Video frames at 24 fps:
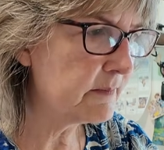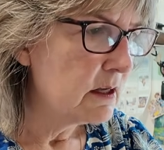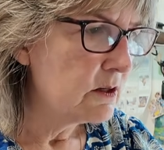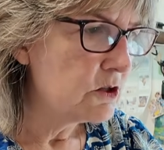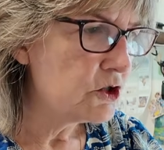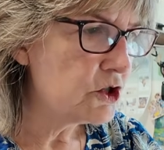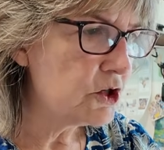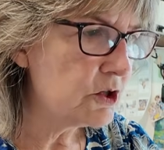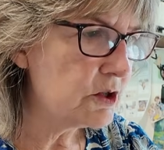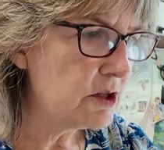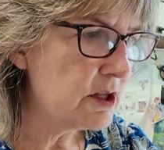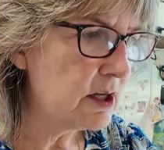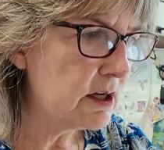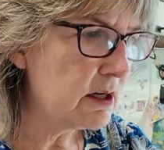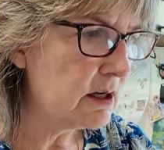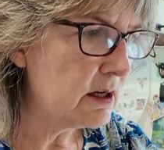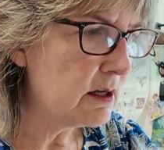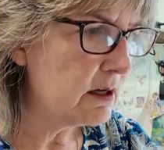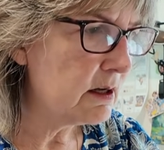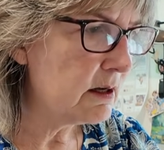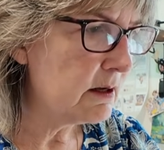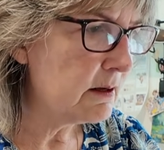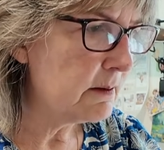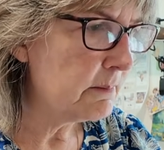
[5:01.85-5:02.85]
Should
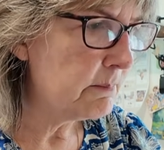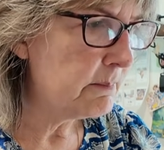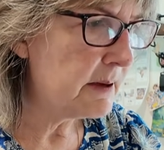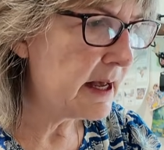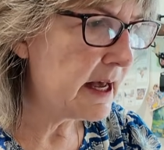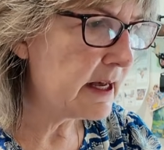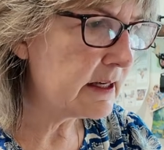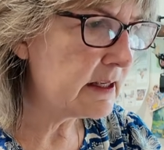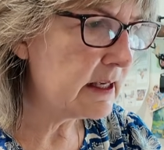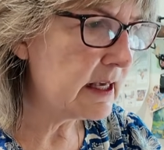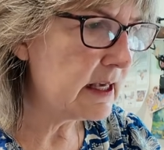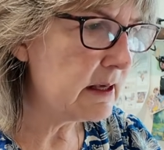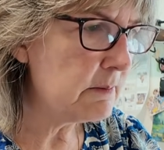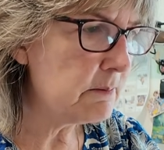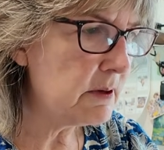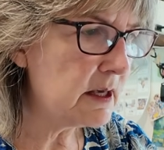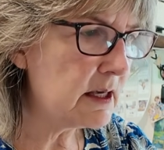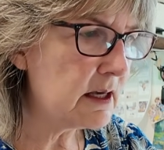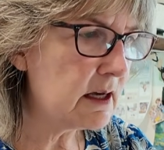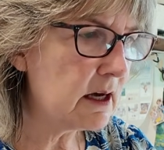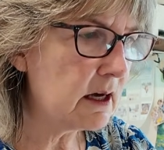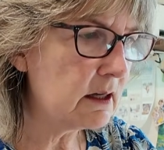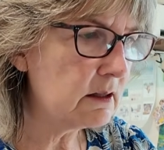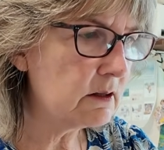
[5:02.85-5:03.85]
the backing
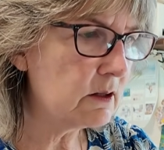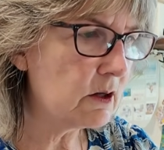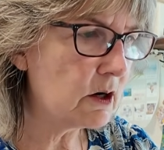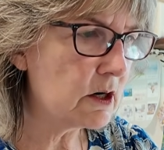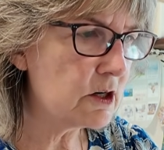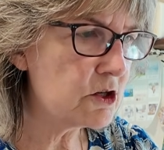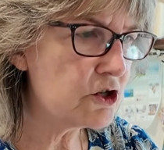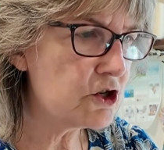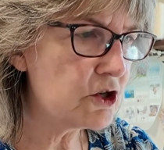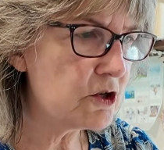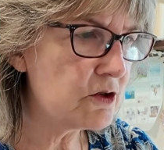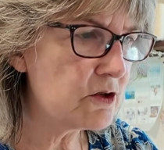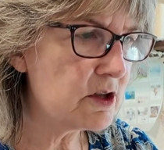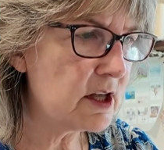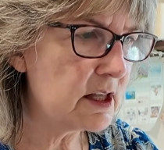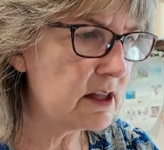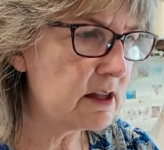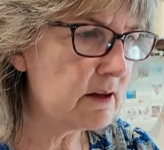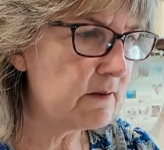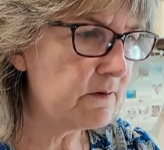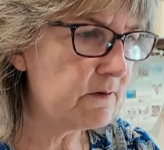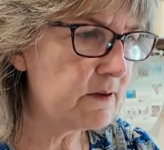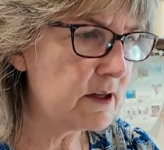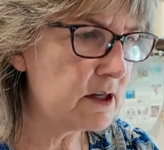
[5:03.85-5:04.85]
be cut larger
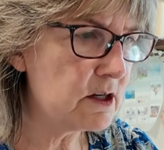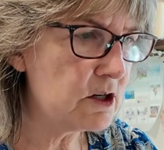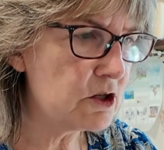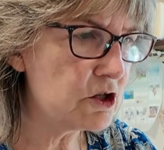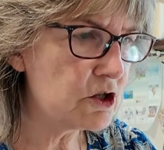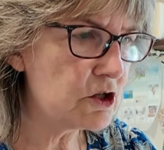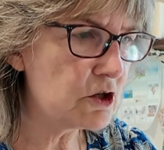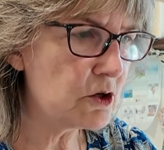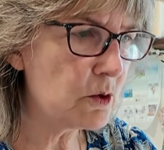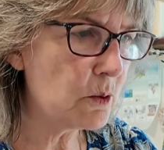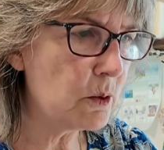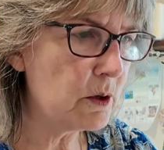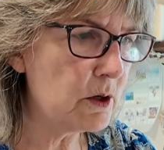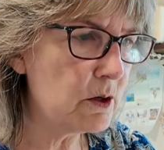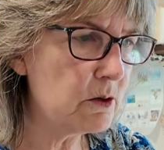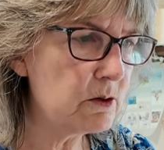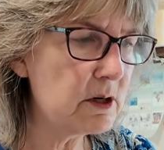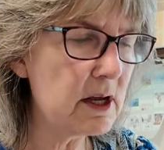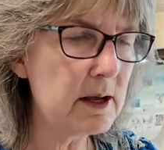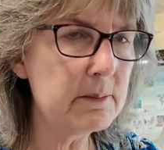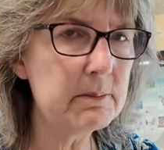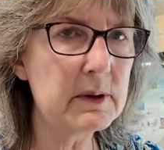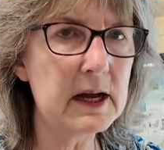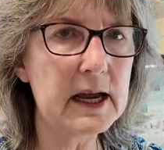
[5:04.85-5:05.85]
than the finished
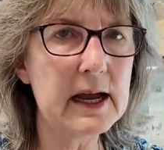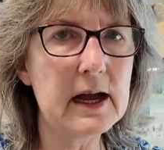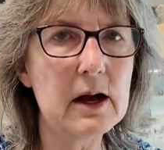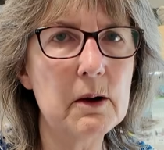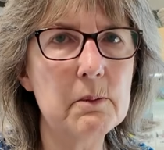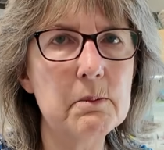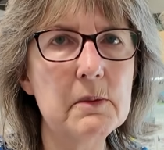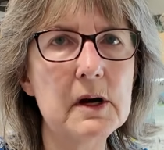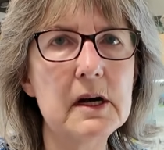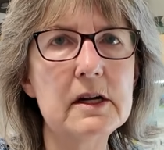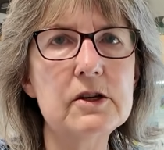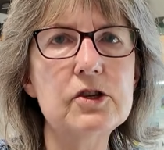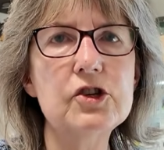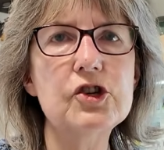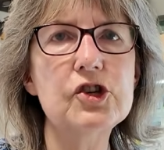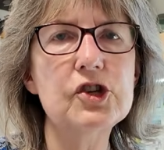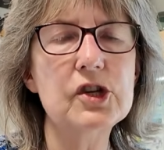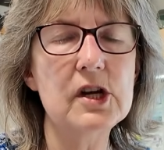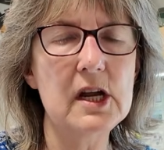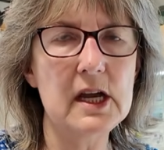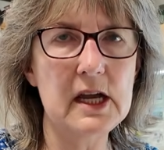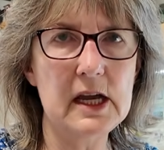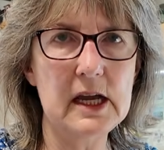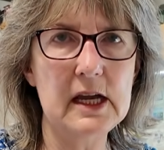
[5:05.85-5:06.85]
quilt, and by how
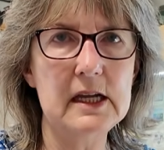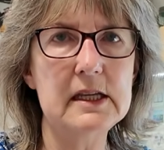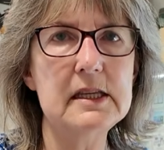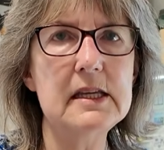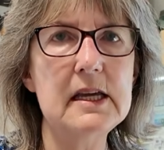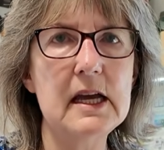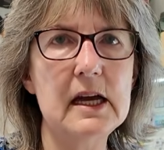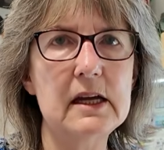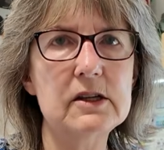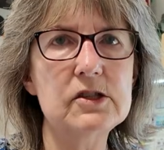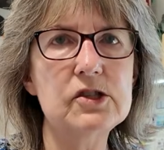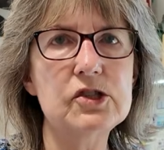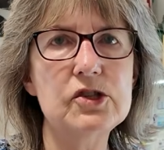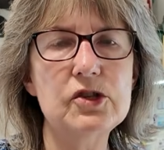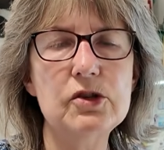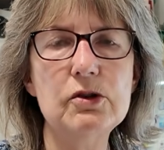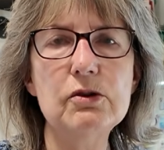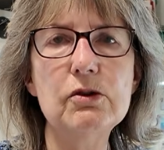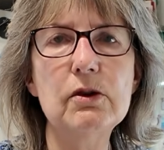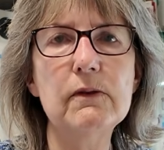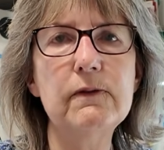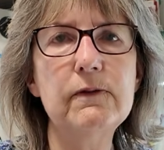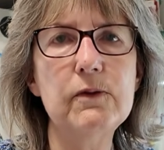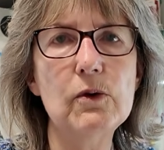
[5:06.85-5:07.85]
much? And yes,
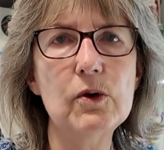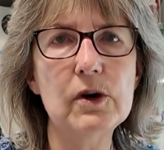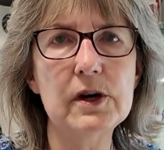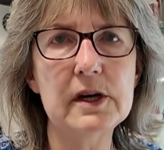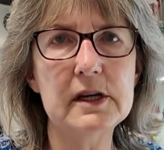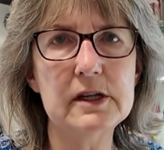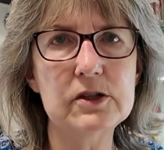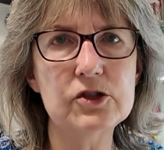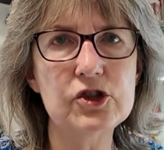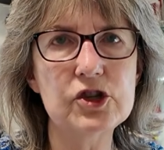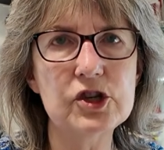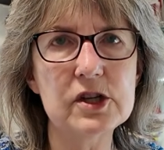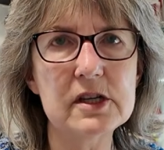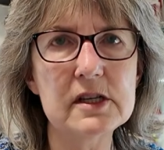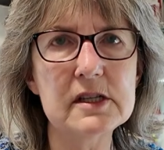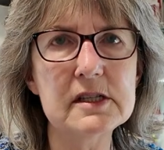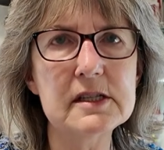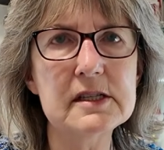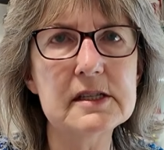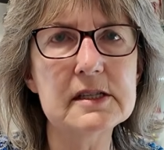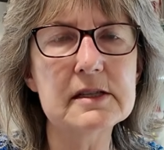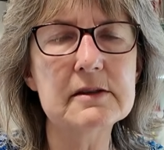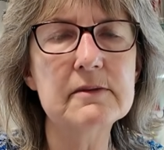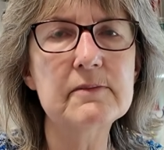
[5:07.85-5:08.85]
2 to 4
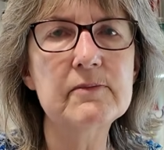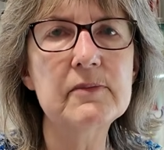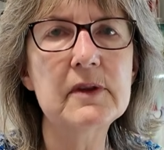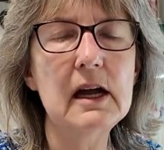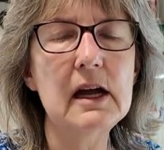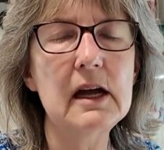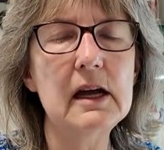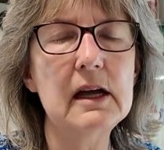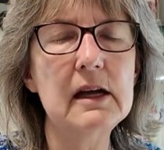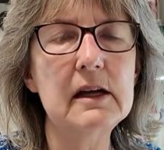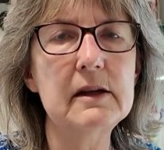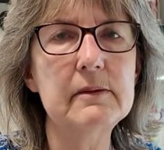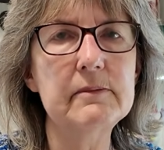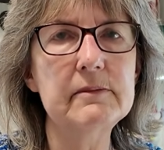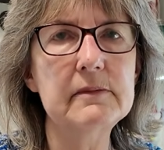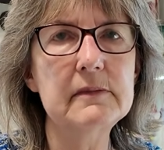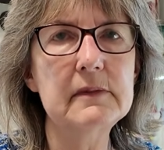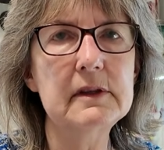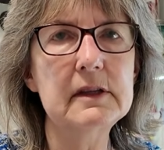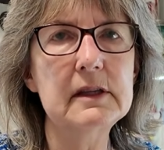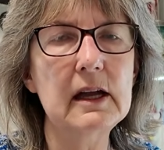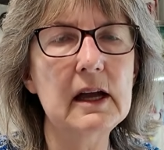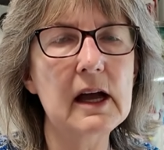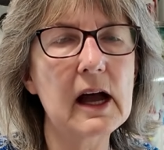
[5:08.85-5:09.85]
inches.
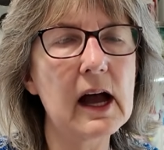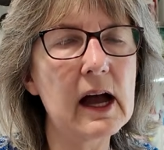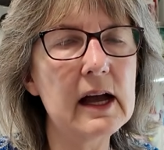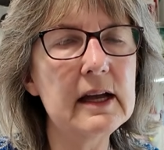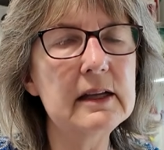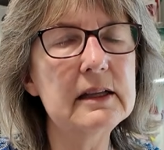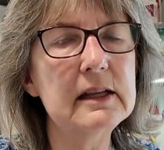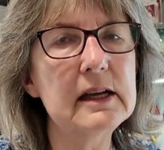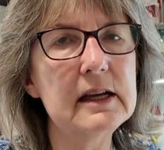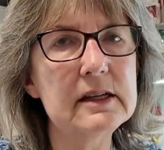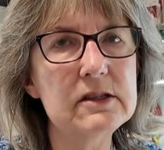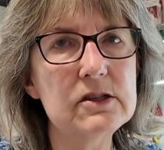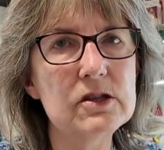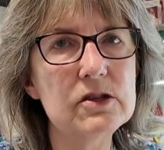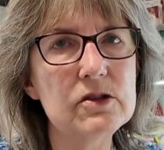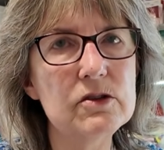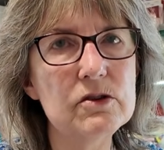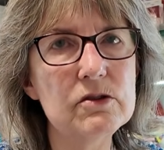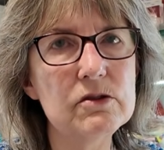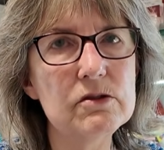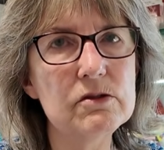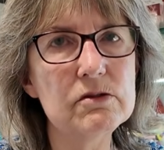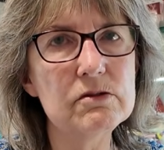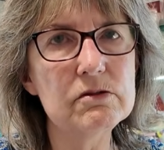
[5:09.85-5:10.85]
I like to
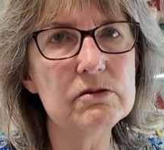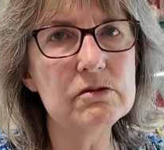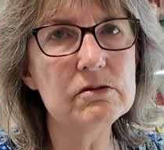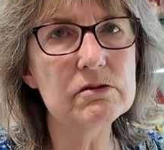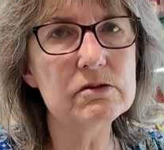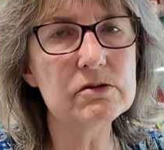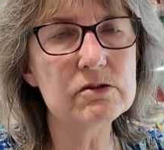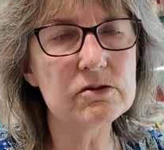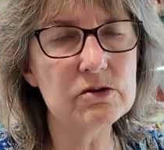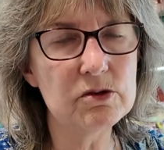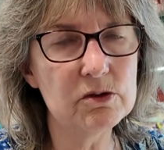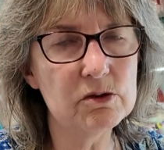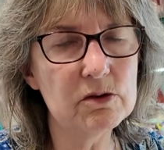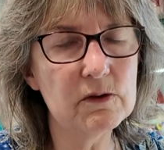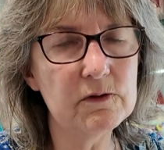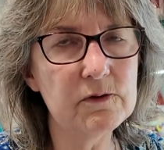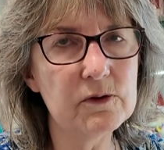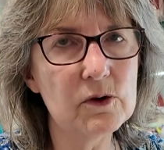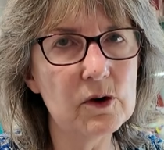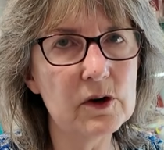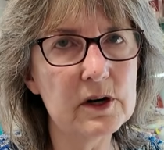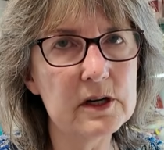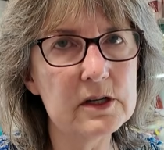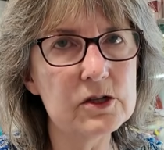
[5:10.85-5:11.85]
do 2 to
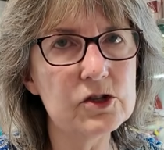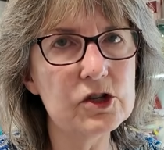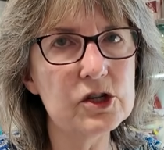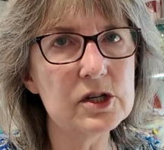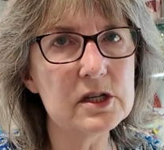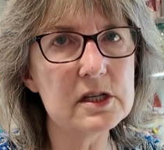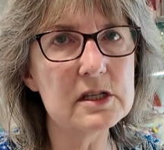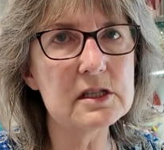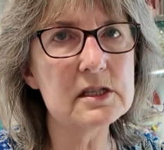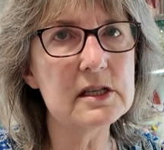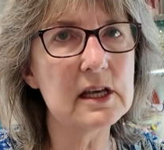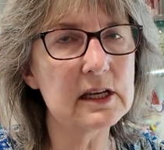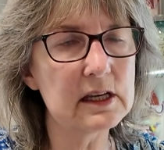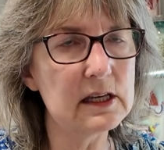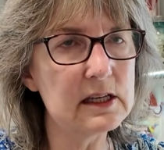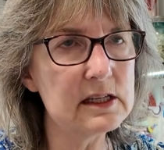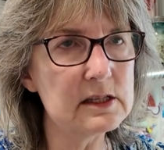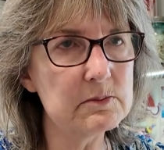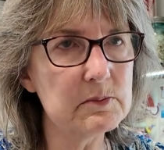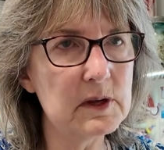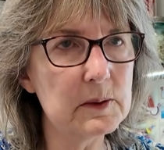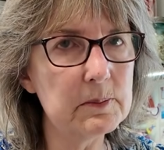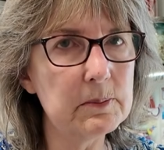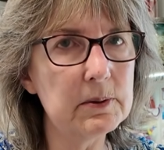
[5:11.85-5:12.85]
4 inches. That
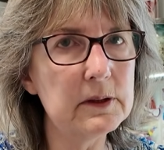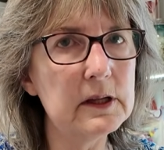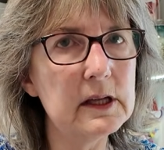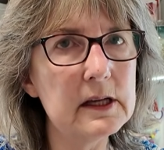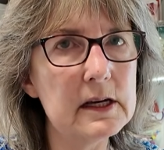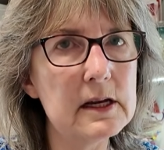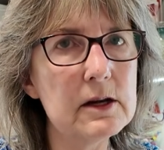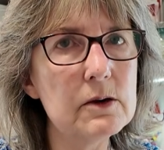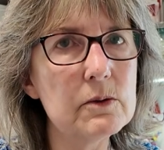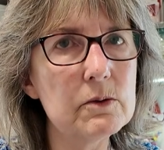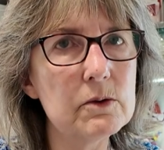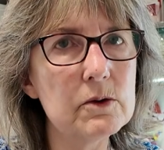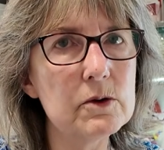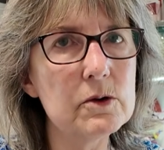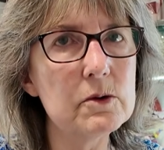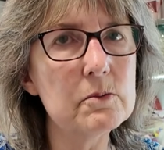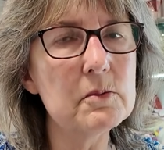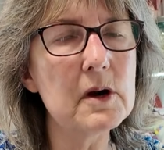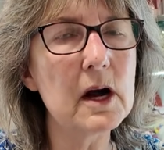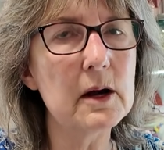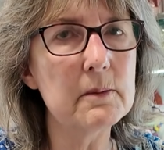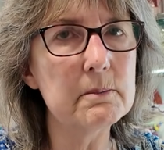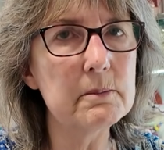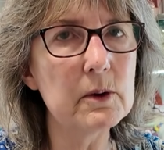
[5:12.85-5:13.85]
gives me plenty of
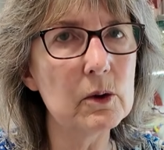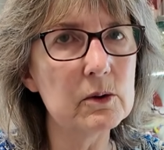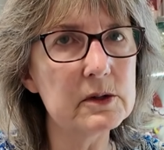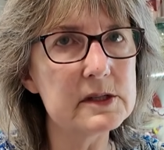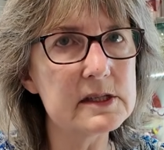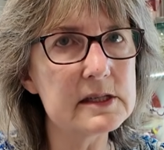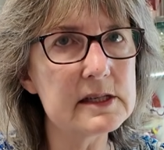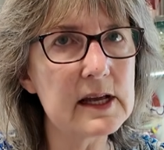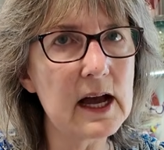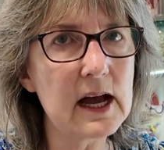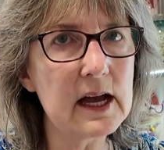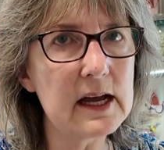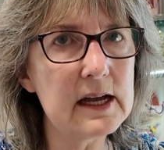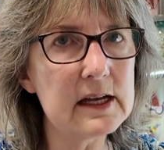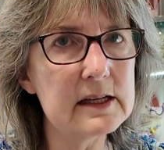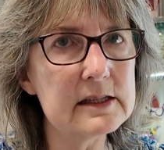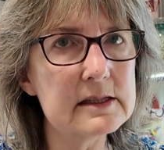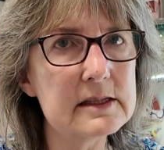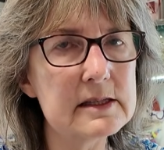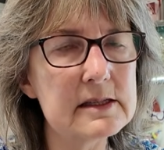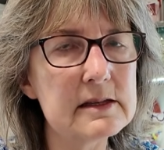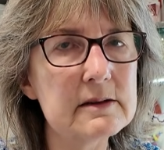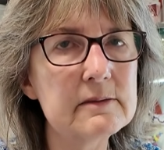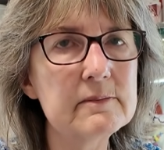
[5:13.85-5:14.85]
room on both
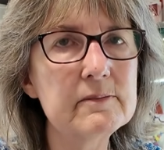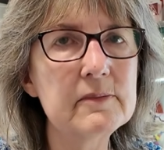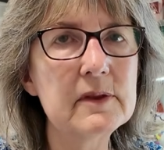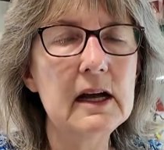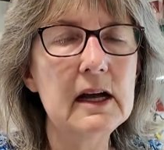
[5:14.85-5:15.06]
sides.